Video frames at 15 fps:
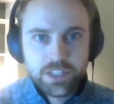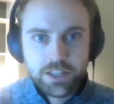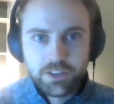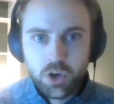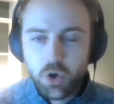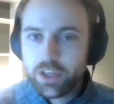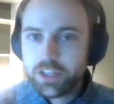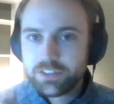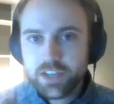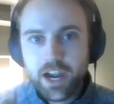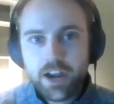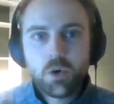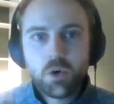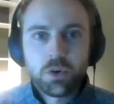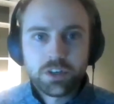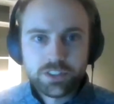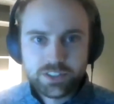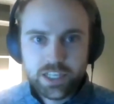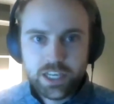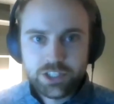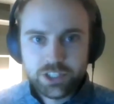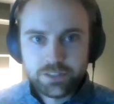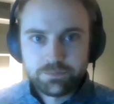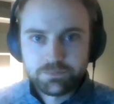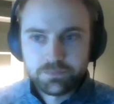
and the entire organization,